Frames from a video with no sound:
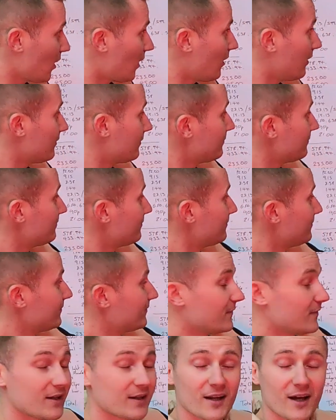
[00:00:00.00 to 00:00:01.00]
got
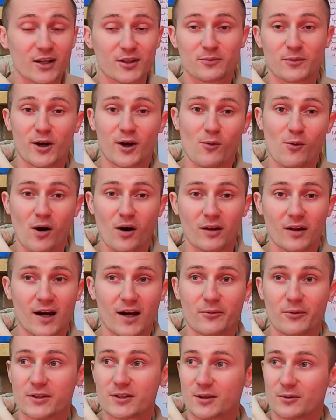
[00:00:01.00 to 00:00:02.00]
a nice bit of wall
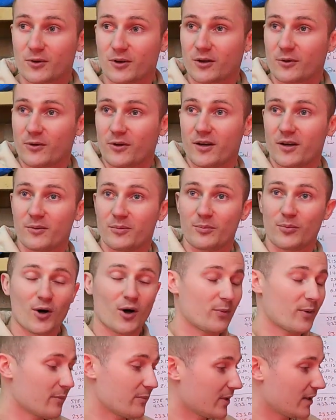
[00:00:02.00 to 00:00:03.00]
art which I'm going to
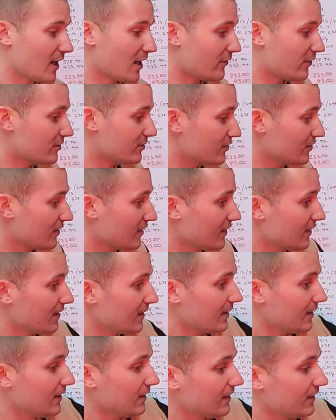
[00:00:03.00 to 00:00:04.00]
put up on my garage
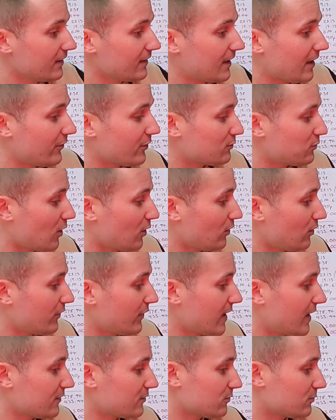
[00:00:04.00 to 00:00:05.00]
wall
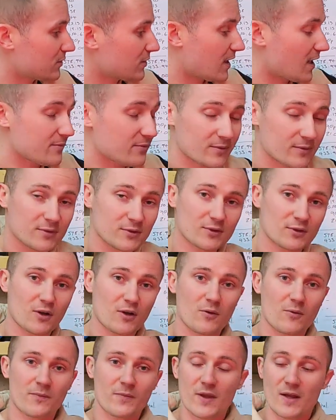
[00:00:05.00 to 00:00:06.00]
over there sometime.
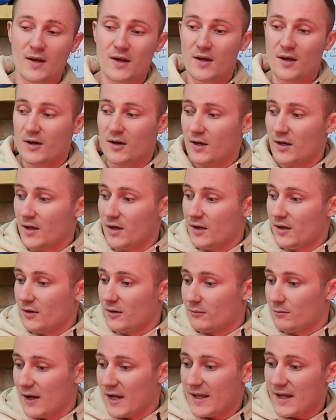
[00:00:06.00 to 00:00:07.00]
So
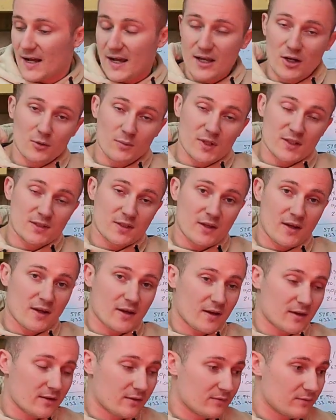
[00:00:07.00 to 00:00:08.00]
right, I hope this
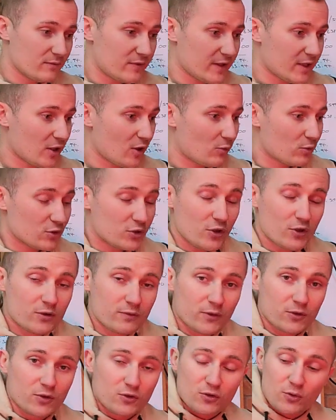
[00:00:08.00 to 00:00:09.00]
video was
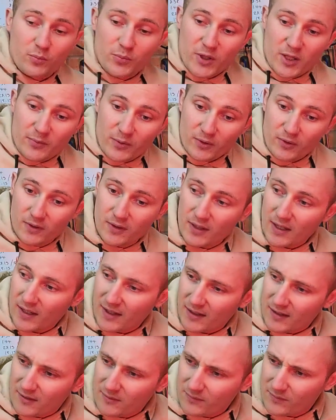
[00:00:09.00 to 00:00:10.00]
useful to some people.
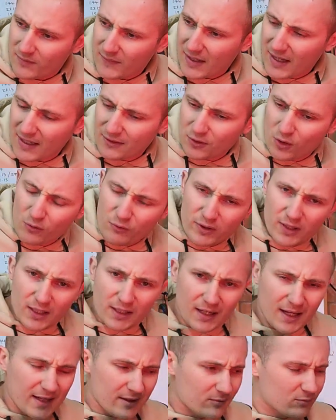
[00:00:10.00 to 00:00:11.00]
I don't
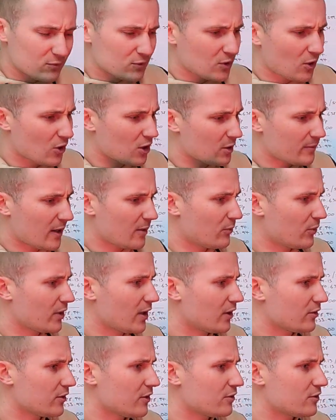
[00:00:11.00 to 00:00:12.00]
really like talking about
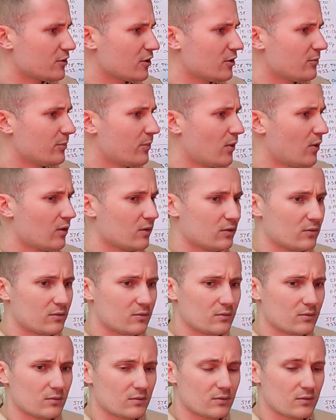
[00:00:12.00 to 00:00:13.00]
money on YouTube, but
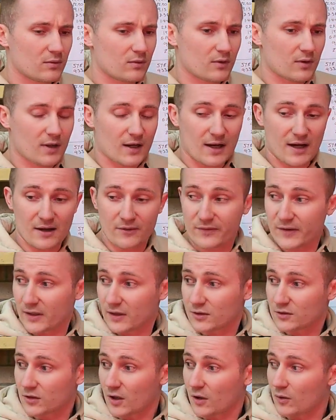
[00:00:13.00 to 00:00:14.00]
I
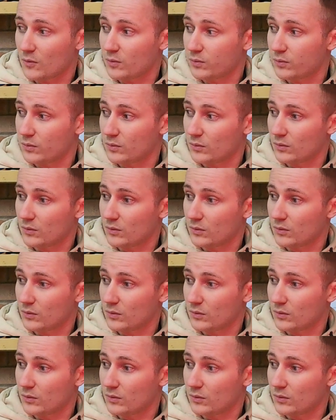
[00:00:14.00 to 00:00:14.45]
feel as though